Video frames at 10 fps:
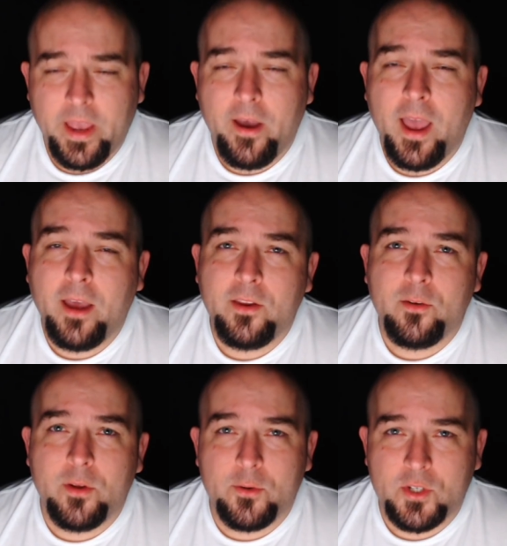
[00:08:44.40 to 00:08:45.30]
Now, how do
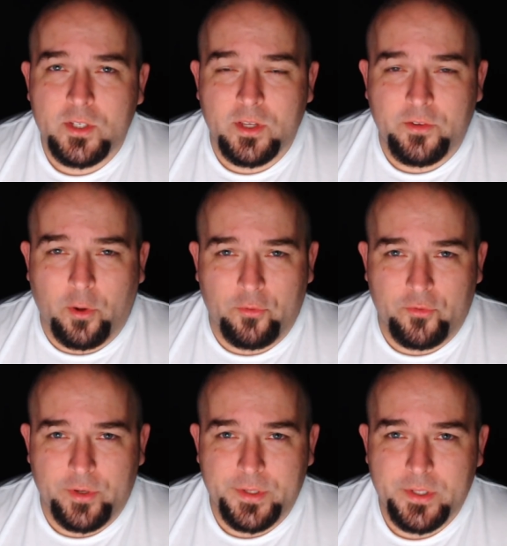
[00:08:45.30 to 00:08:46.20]
you know she's
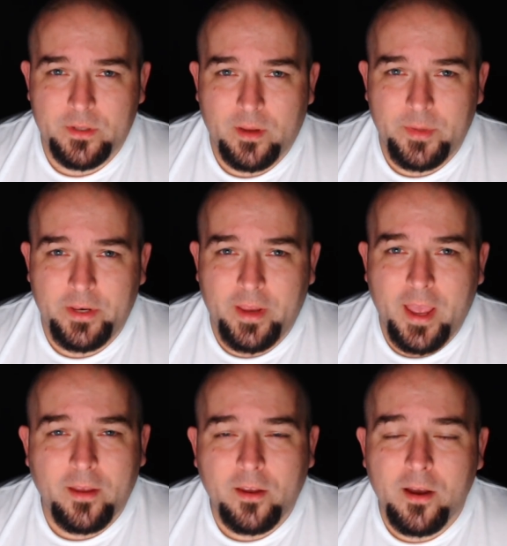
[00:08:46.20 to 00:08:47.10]
adulterous? I mean,
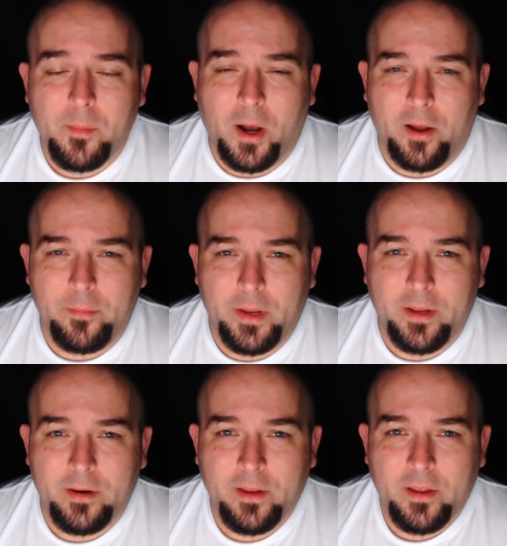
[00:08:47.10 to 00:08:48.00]
come on,
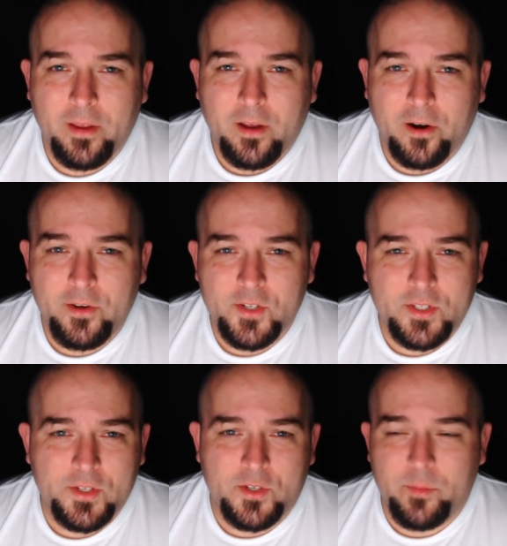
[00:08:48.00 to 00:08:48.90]
man. Are you
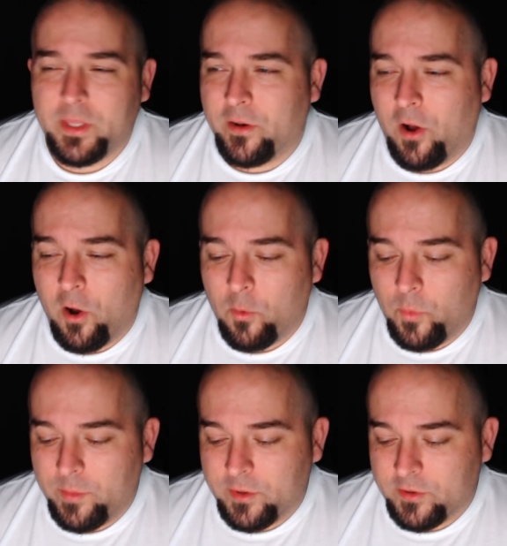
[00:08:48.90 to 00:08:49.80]
just assuming that
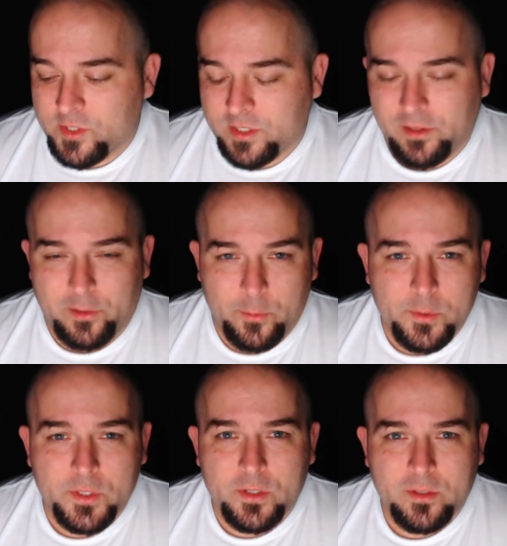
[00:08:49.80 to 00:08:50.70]
all women are just
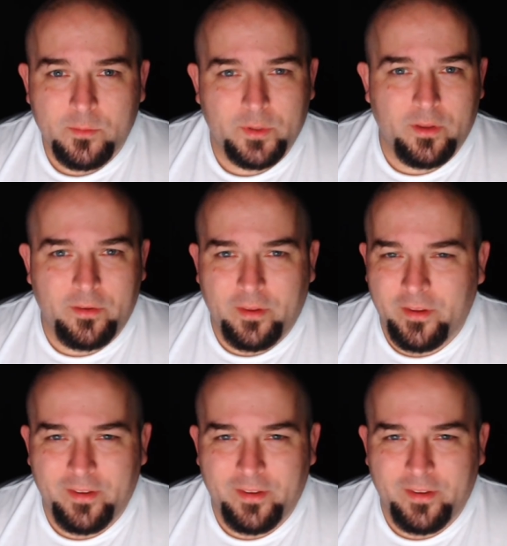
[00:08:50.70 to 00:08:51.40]
loose? What?